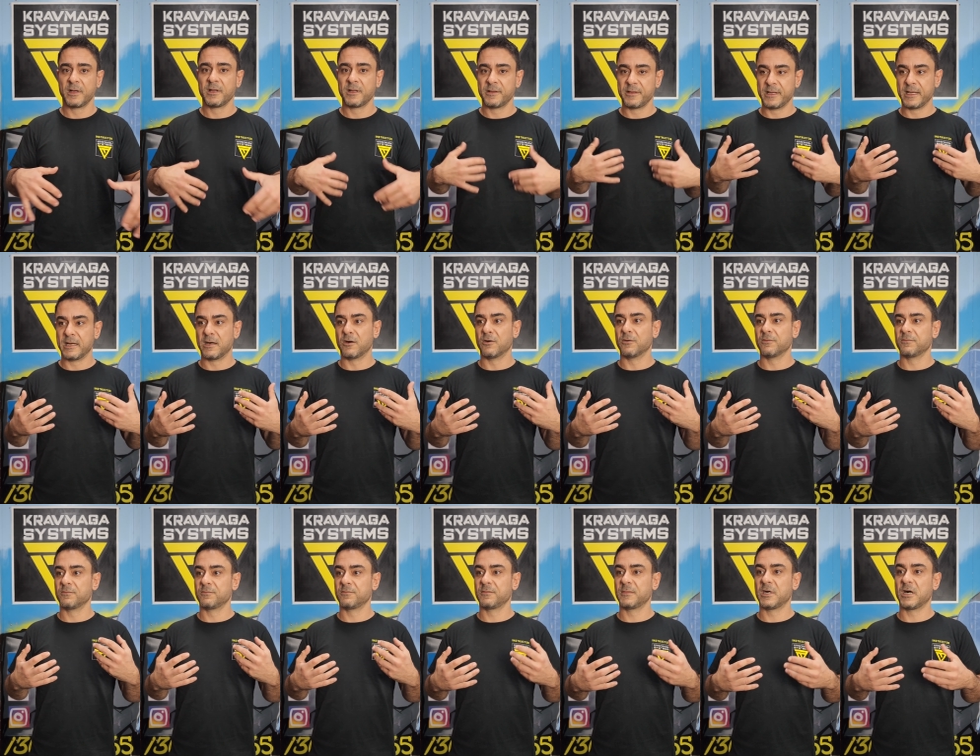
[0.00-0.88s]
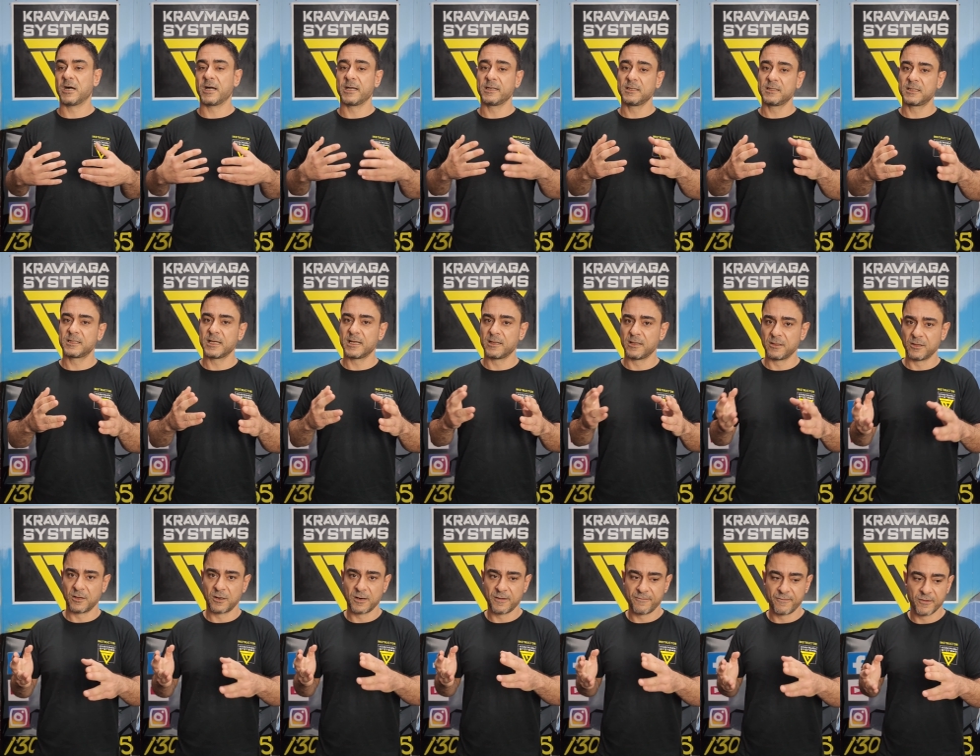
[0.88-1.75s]
Now, I understand that
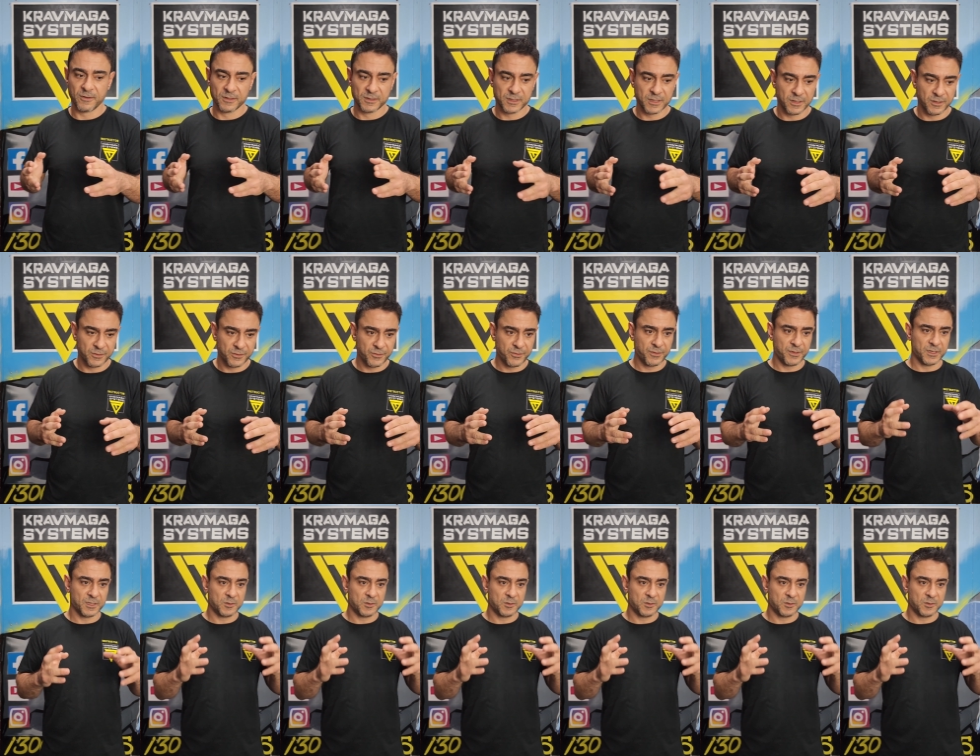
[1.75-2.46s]
not everyone's going to do this,